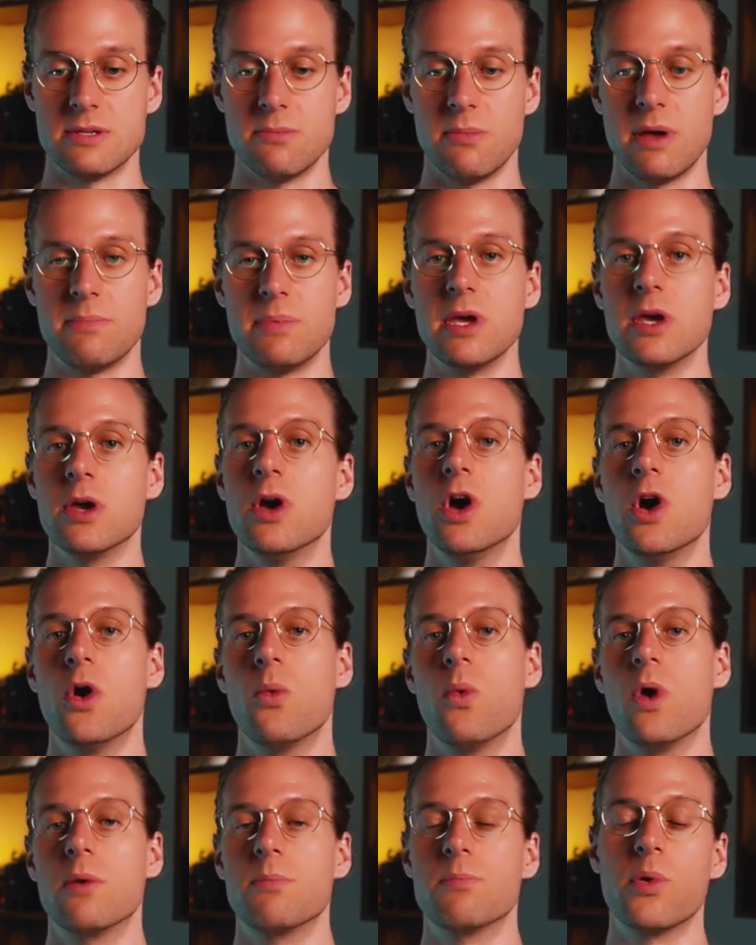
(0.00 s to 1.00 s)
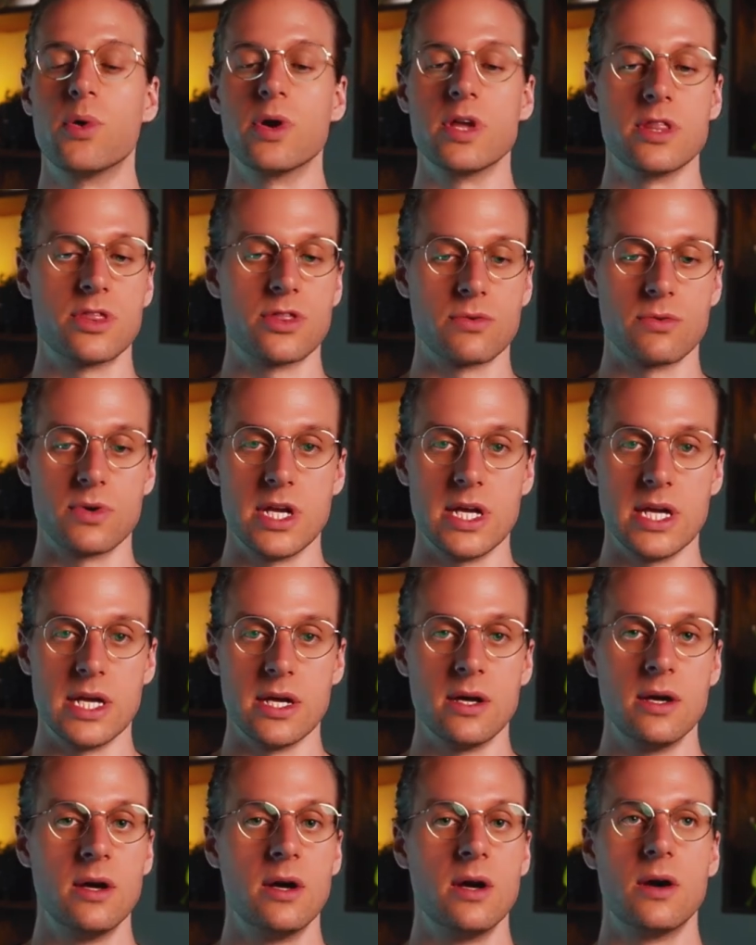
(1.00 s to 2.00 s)
It might be 1.3
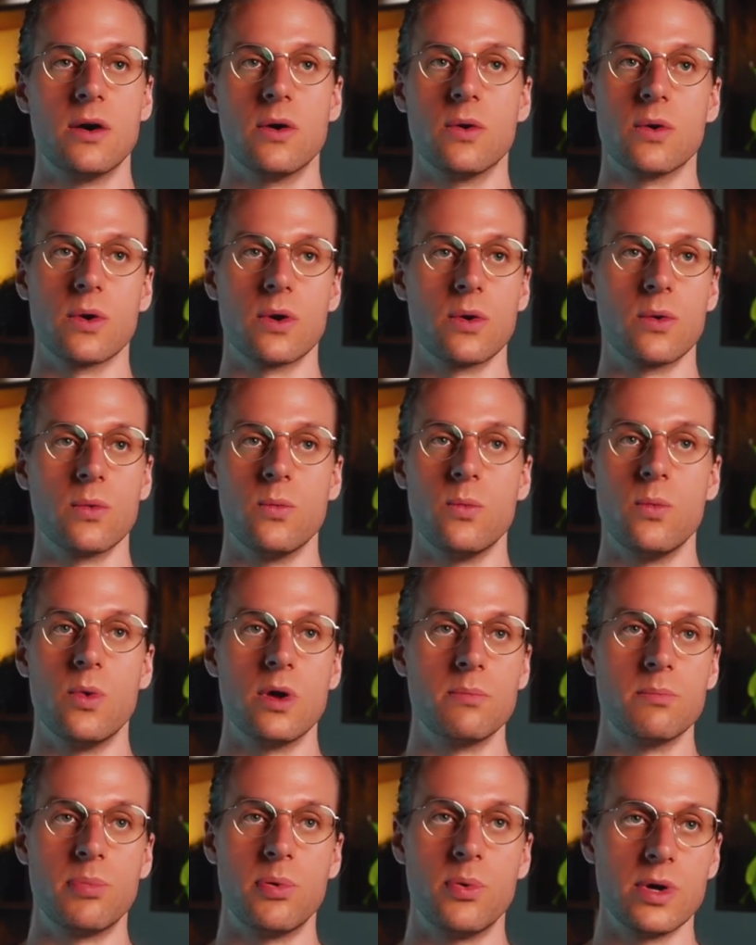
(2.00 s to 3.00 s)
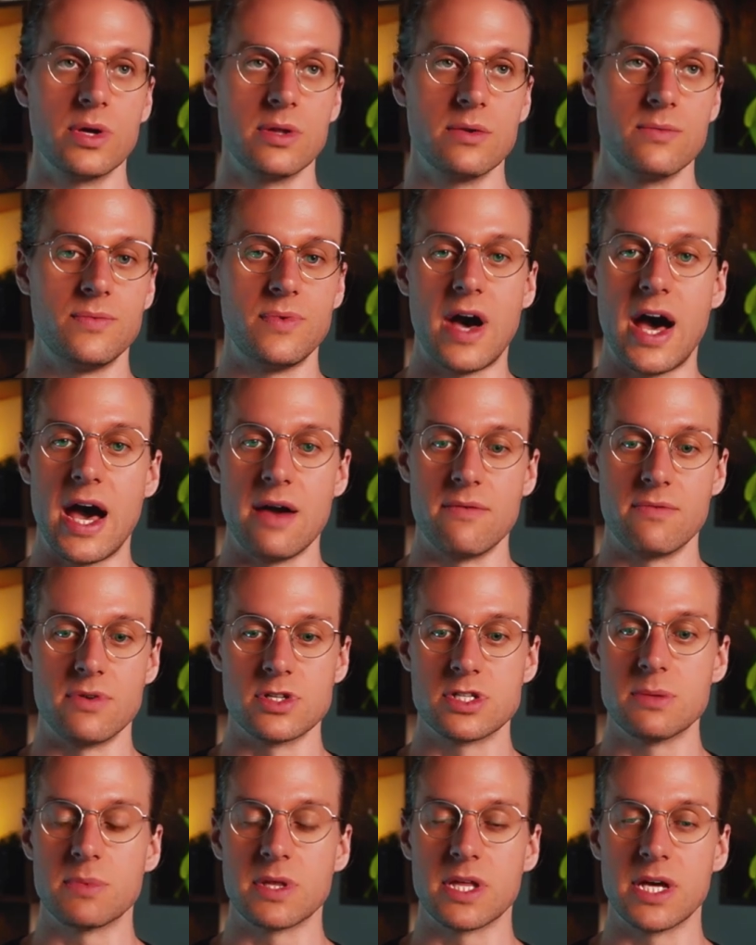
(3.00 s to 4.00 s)
or 1.5 or
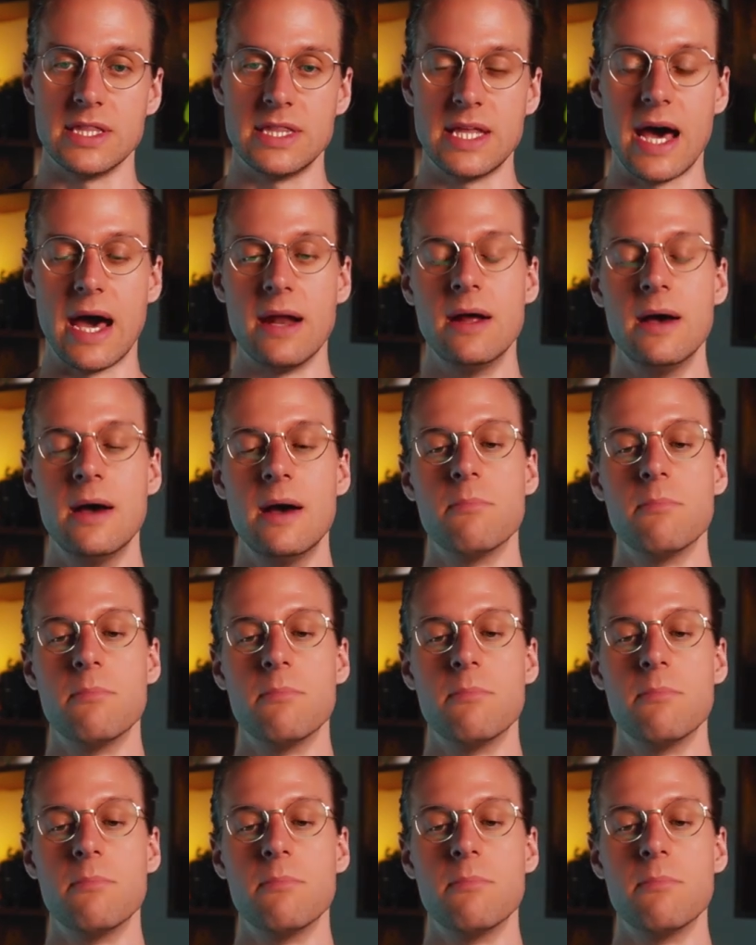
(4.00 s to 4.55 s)
something like that.